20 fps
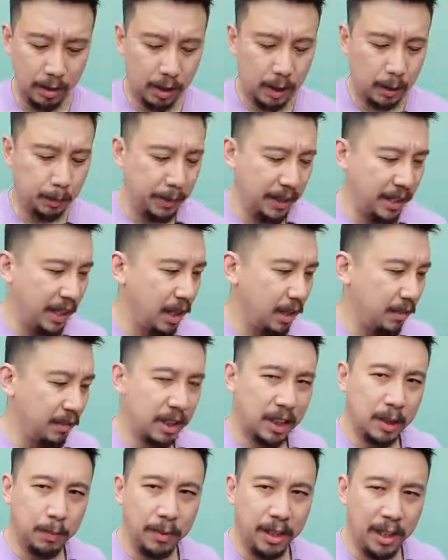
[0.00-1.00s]
Speaking of
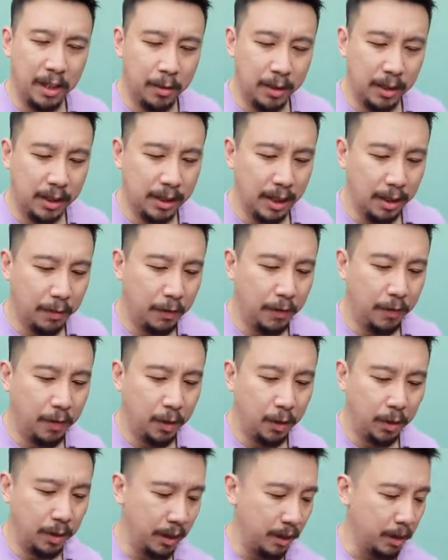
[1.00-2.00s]
display when it's
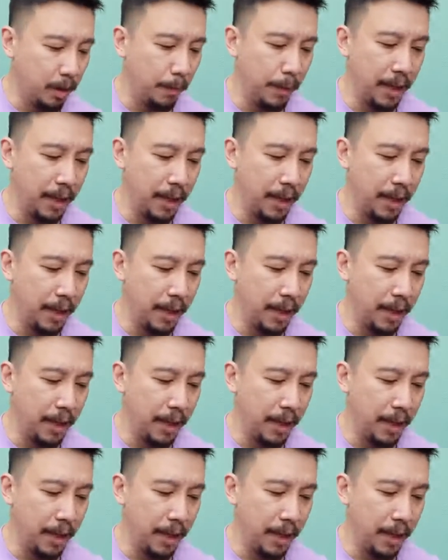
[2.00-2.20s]
unfolded, the